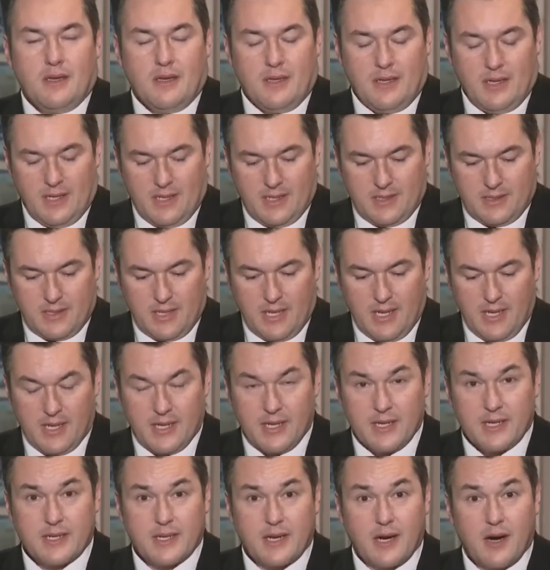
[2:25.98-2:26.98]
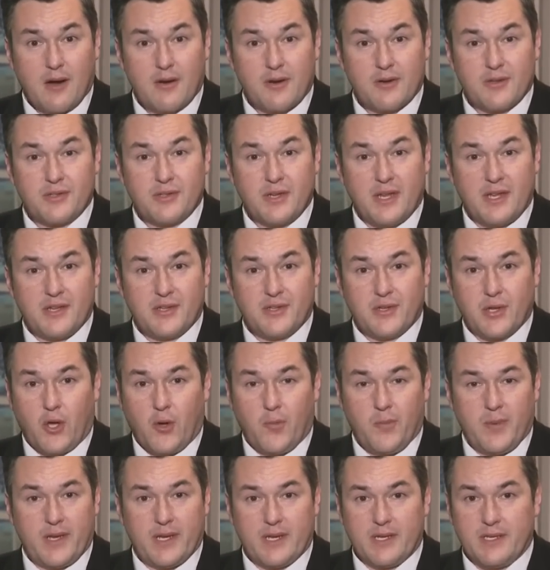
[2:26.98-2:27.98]
And Carter's niece told
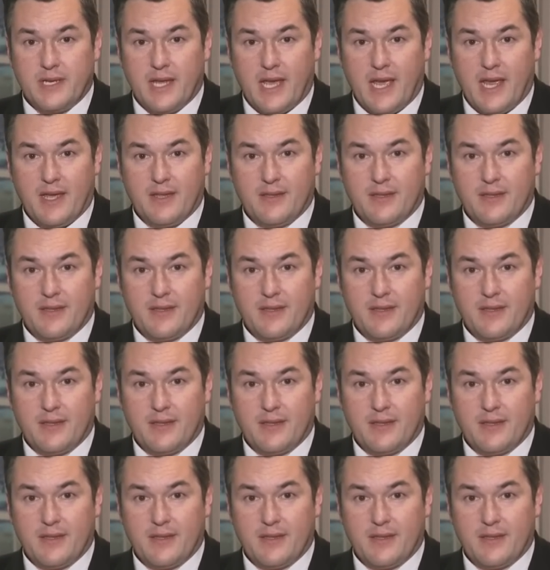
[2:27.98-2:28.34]
me today